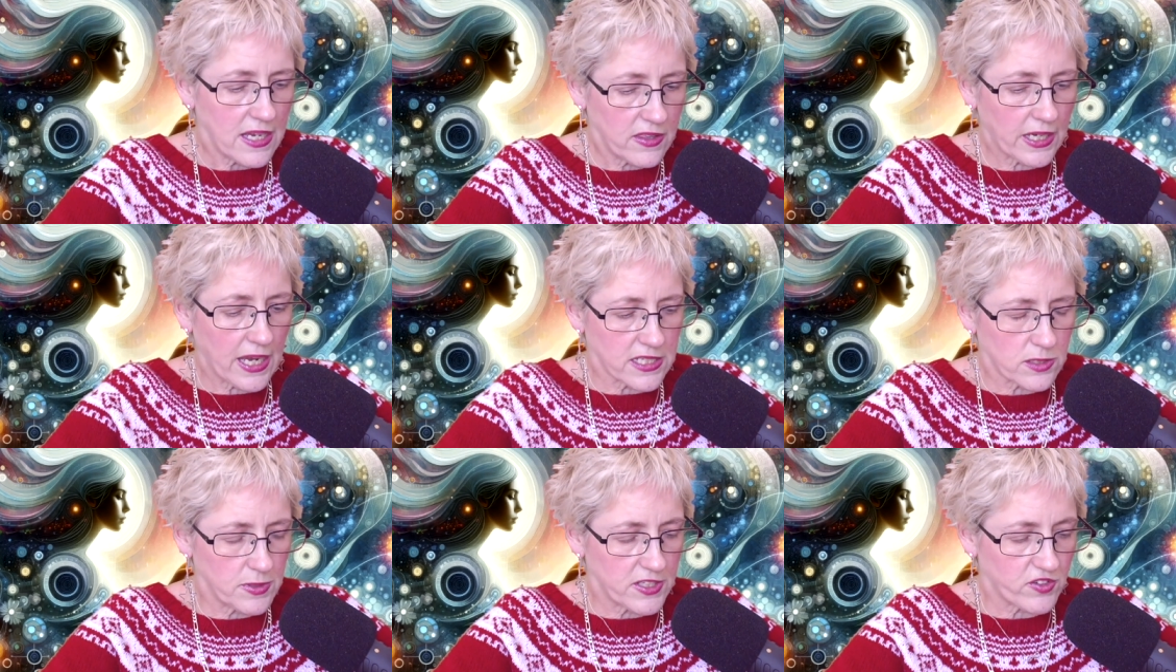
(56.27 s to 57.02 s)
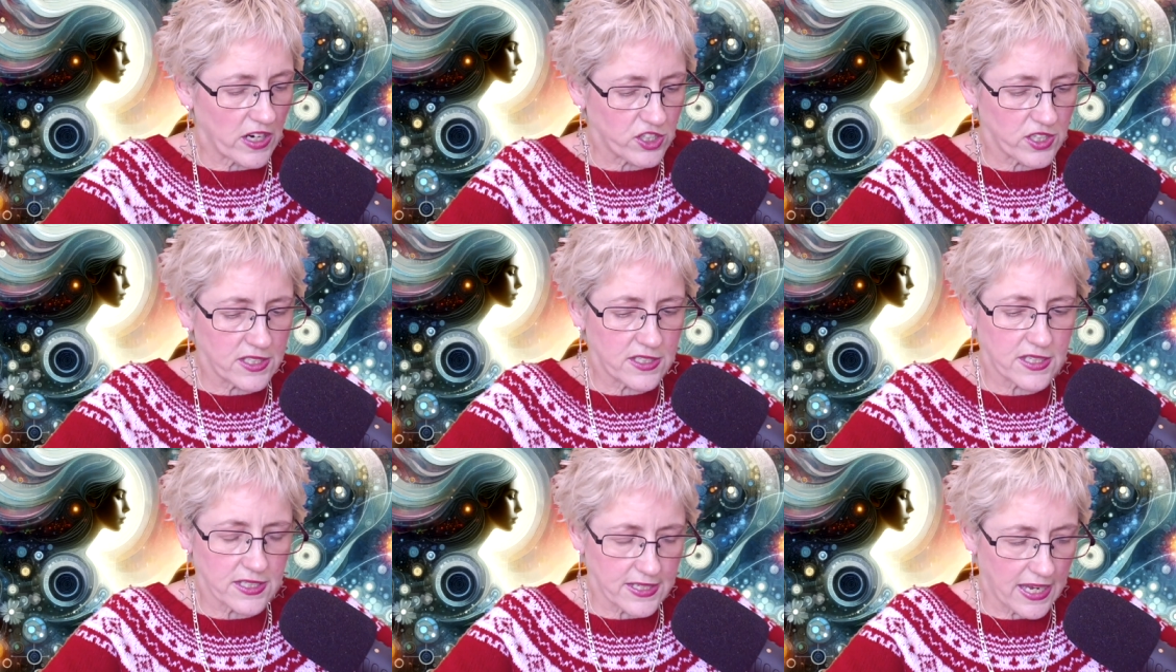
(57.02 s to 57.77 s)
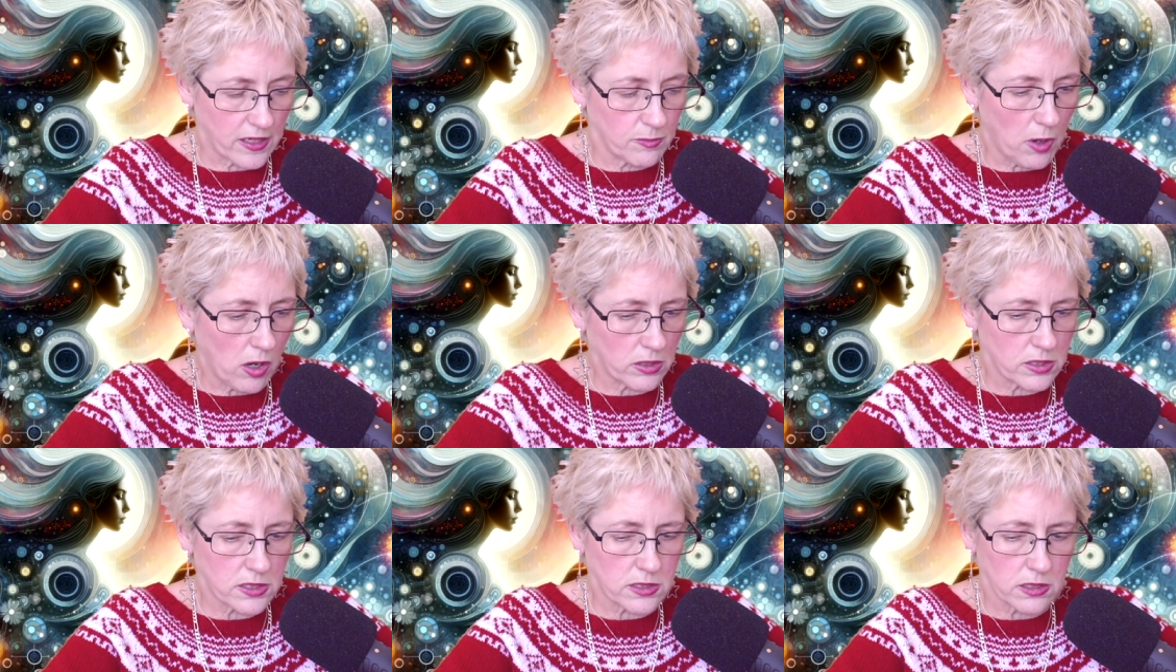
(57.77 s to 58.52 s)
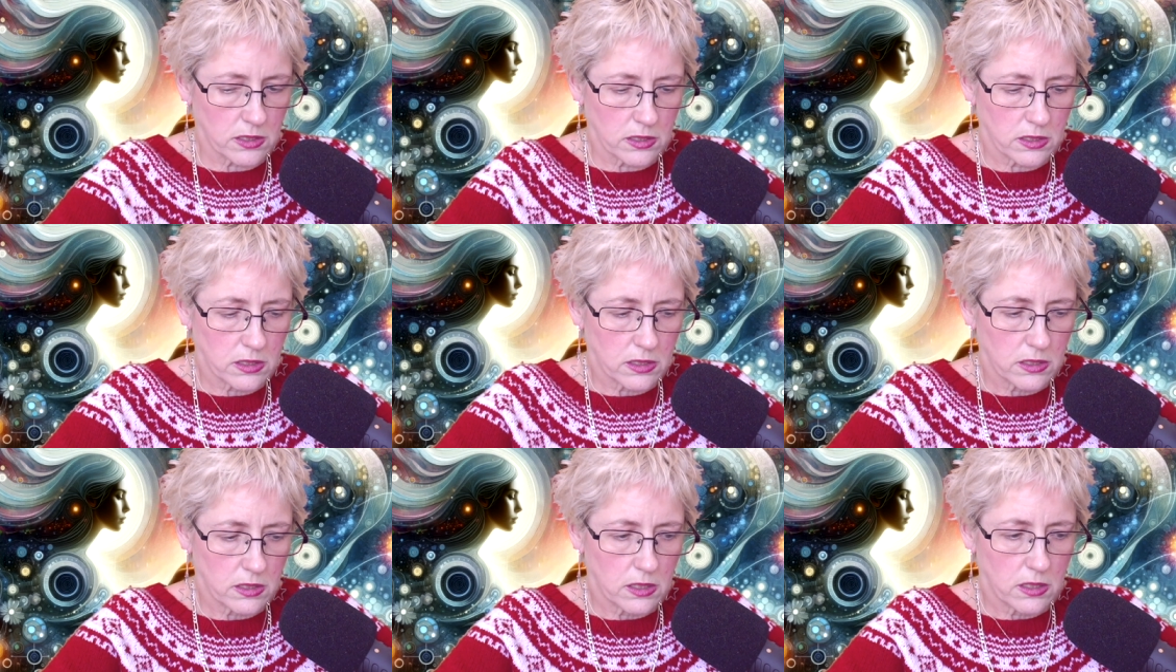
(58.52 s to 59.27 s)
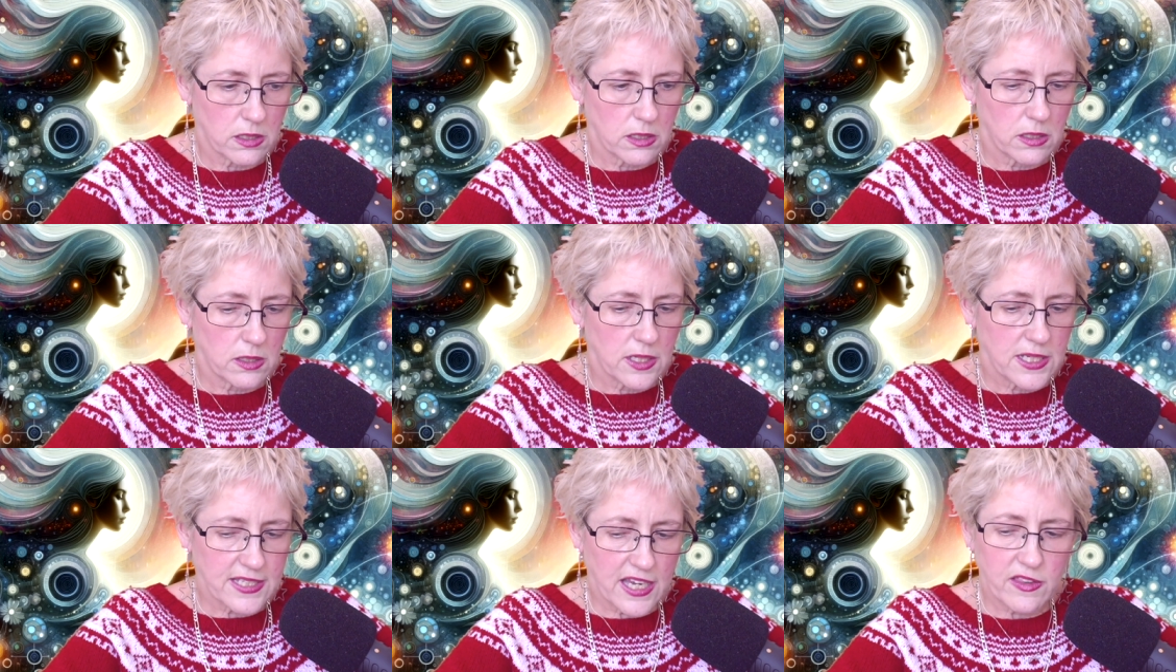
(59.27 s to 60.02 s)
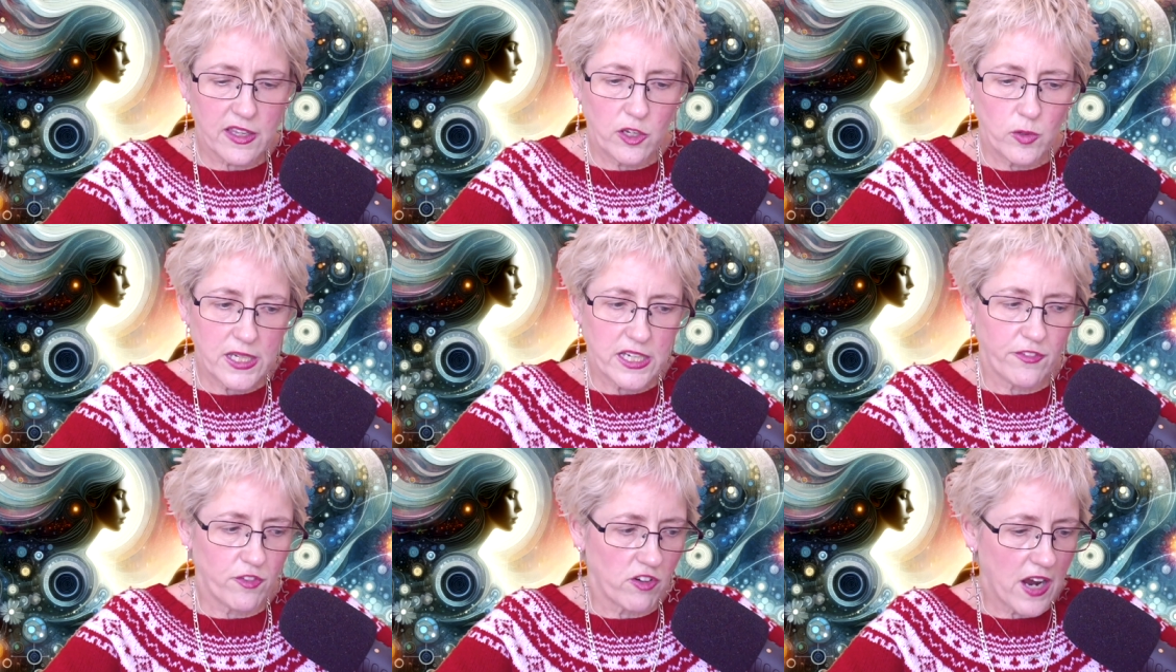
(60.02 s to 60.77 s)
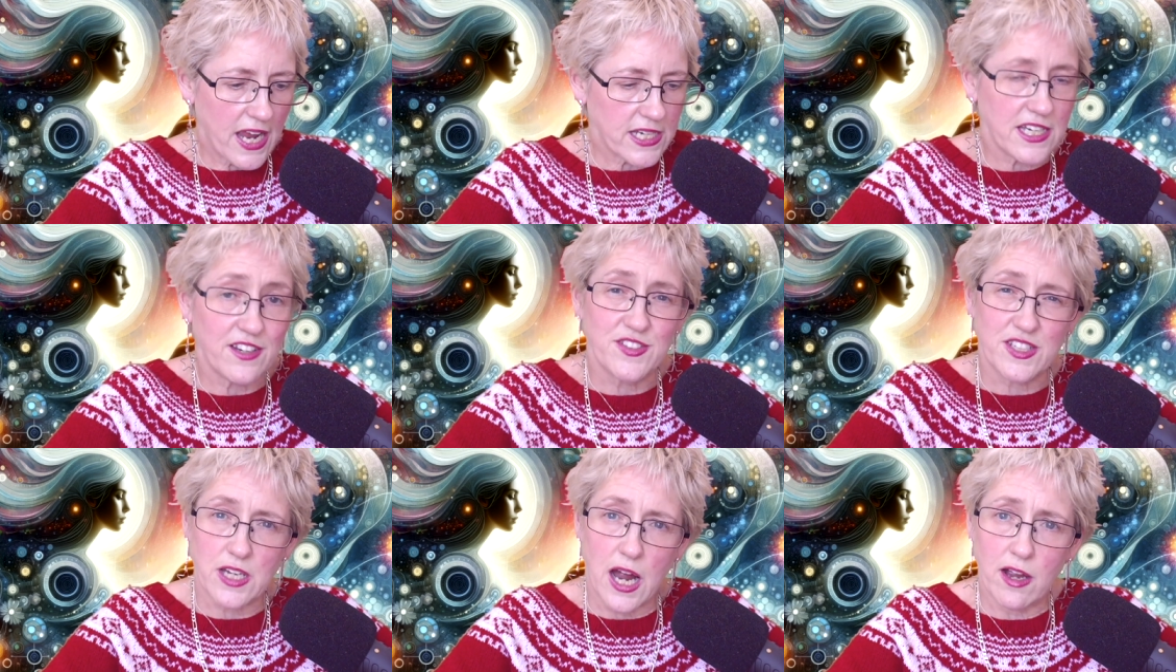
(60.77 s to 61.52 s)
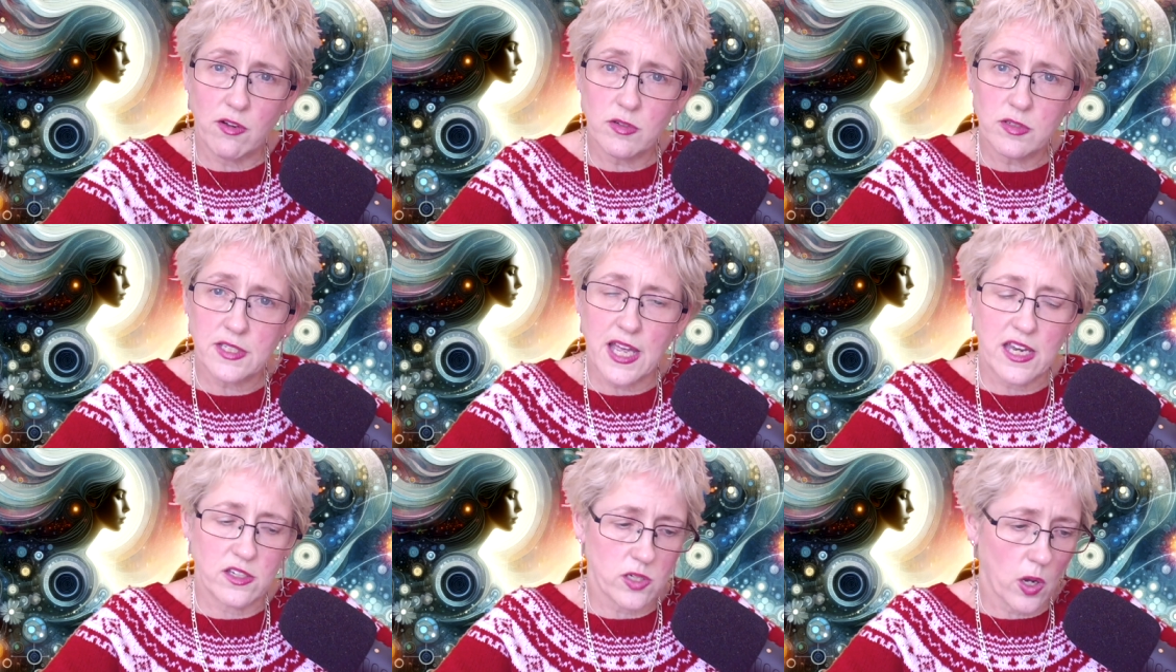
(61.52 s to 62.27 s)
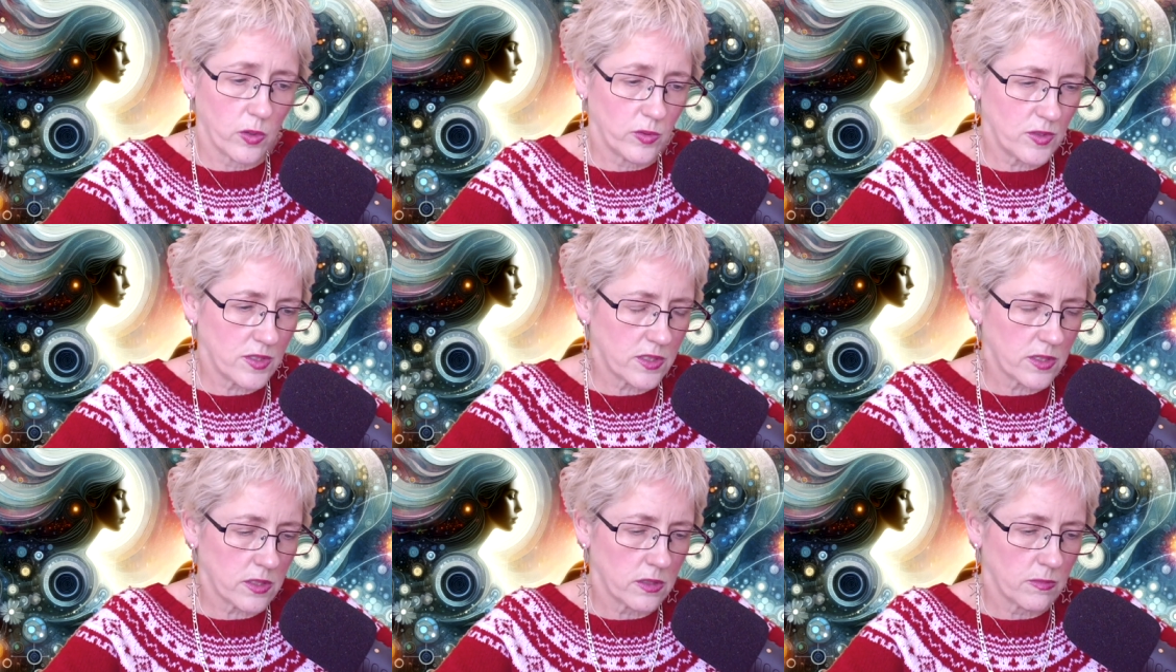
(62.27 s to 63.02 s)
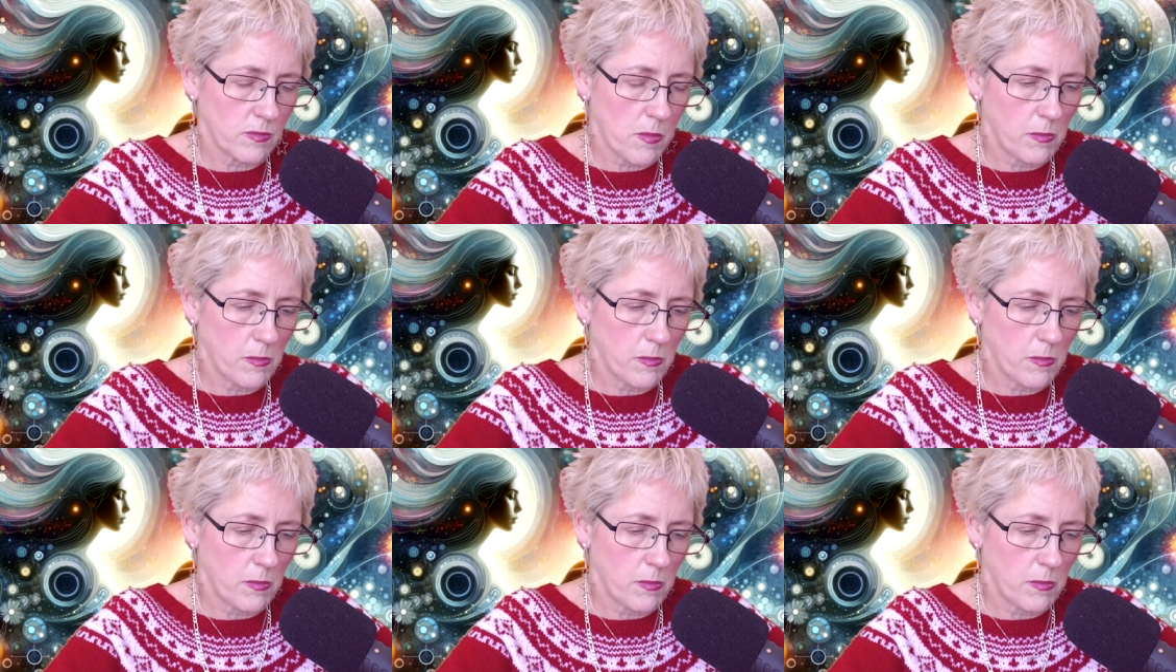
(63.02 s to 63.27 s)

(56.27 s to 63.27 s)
In the custom instructions, the second box, say that you need a variety of styles and tones.